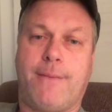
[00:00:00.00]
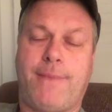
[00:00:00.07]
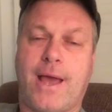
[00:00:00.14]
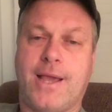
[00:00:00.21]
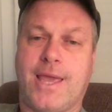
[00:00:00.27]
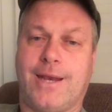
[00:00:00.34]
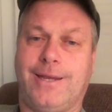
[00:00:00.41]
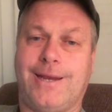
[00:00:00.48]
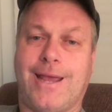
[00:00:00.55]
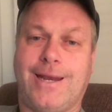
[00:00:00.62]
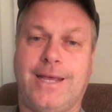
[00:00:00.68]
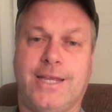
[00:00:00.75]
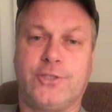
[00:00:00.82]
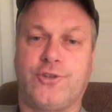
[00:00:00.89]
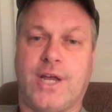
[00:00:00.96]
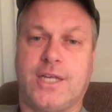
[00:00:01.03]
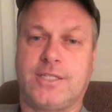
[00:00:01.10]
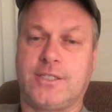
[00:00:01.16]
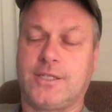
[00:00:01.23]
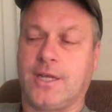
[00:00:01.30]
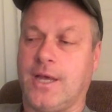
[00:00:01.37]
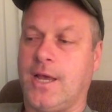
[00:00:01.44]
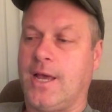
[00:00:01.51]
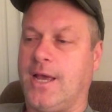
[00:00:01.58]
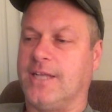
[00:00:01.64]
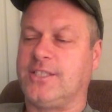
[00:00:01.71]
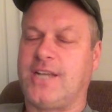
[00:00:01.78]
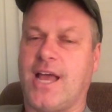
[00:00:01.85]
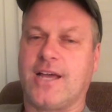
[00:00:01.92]
I'm not getting any interest.
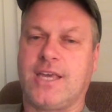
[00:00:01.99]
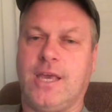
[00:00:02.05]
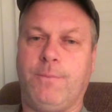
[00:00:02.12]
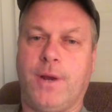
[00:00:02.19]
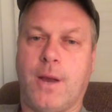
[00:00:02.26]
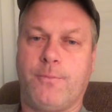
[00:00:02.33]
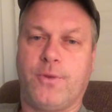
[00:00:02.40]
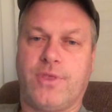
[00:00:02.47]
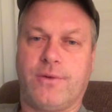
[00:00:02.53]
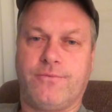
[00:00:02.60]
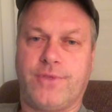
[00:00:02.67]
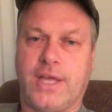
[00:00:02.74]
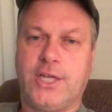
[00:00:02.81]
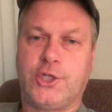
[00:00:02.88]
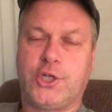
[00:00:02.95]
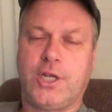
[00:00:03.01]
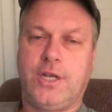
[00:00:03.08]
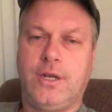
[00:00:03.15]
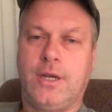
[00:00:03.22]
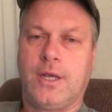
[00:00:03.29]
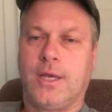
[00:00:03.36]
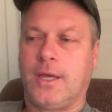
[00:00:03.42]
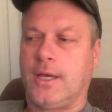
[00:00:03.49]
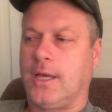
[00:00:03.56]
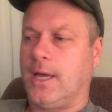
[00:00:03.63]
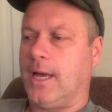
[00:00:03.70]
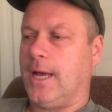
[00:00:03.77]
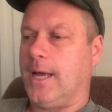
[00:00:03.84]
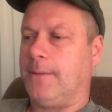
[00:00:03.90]
It's not keeping up with inflation.
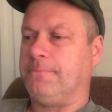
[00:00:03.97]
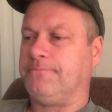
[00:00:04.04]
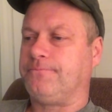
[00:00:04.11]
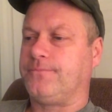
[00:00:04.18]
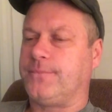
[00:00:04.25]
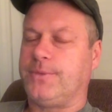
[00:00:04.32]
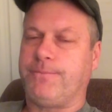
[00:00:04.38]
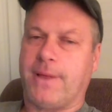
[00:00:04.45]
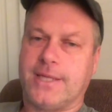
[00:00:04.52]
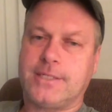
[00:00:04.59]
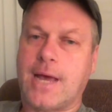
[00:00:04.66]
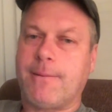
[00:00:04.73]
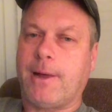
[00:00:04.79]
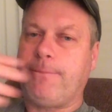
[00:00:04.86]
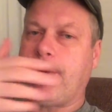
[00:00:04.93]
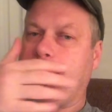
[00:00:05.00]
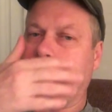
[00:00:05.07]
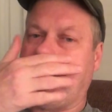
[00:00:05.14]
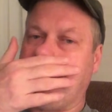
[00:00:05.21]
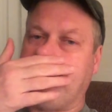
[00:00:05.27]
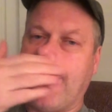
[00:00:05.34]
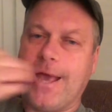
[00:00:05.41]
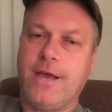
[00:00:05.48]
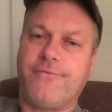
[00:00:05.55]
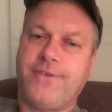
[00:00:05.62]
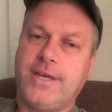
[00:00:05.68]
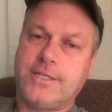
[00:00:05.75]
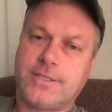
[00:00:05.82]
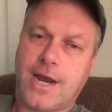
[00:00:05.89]
By the time I pay my bank
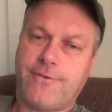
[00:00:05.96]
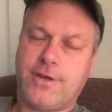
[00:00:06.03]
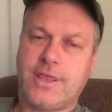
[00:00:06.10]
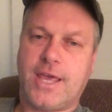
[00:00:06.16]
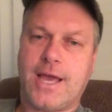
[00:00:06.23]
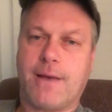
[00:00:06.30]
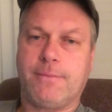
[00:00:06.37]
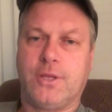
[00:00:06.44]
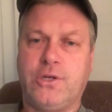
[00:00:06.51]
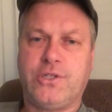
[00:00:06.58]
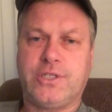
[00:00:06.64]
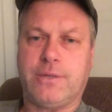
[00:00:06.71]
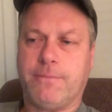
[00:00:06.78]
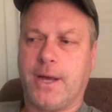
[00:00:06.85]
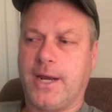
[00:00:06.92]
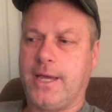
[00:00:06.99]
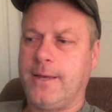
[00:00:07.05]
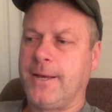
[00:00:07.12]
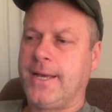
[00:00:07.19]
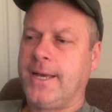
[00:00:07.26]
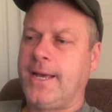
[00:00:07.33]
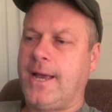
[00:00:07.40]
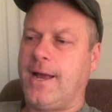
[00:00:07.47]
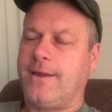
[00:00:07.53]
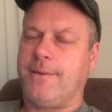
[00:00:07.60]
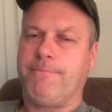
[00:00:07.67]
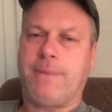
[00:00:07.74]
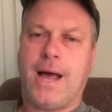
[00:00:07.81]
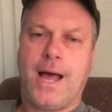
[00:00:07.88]
fees and everything, I'm losing money.
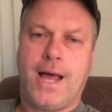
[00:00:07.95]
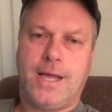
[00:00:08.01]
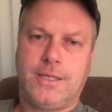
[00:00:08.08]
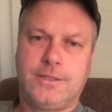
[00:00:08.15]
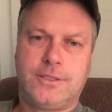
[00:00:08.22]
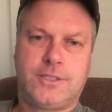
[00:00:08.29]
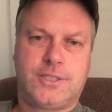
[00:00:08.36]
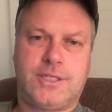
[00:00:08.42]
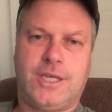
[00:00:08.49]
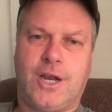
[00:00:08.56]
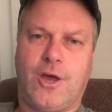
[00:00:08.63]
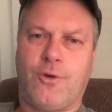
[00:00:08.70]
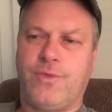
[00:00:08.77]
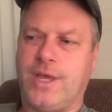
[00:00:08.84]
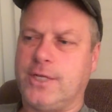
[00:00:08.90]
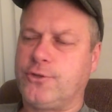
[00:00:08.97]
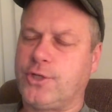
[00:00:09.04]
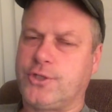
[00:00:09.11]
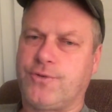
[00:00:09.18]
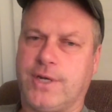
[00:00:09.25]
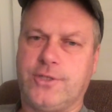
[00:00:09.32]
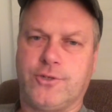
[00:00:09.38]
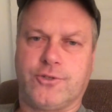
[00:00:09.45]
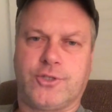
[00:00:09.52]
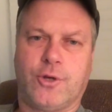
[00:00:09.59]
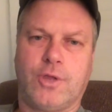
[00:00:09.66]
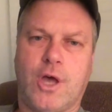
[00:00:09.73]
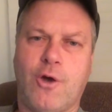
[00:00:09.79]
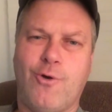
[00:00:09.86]
And bonds, the interest rates are
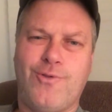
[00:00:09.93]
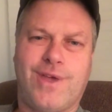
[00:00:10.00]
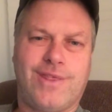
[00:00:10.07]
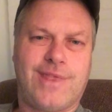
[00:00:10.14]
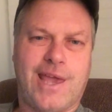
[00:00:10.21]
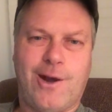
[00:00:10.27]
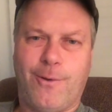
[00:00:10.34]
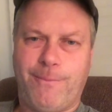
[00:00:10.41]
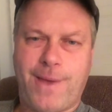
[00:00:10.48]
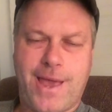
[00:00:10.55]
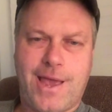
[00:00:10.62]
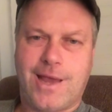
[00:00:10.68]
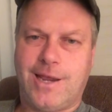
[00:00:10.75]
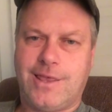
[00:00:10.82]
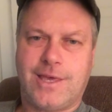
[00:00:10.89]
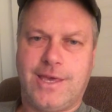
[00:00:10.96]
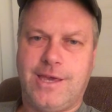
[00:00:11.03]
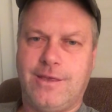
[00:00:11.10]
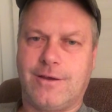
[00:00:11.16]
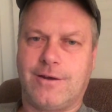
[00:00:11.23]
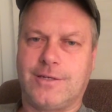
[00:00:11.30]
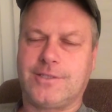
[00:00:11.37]
so low that they don't pay anything either.